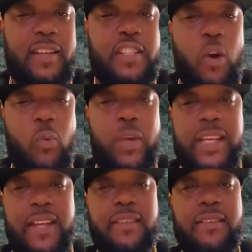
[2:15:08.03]
So we
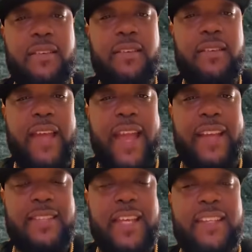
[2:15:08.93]
didn't
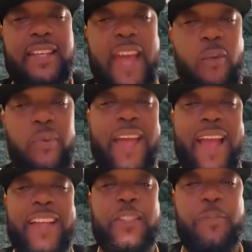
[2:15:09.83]
see today.
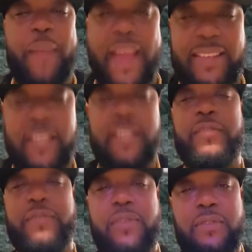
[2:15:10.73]
We expect
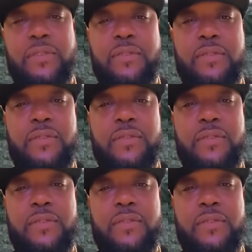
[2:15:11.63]
evil.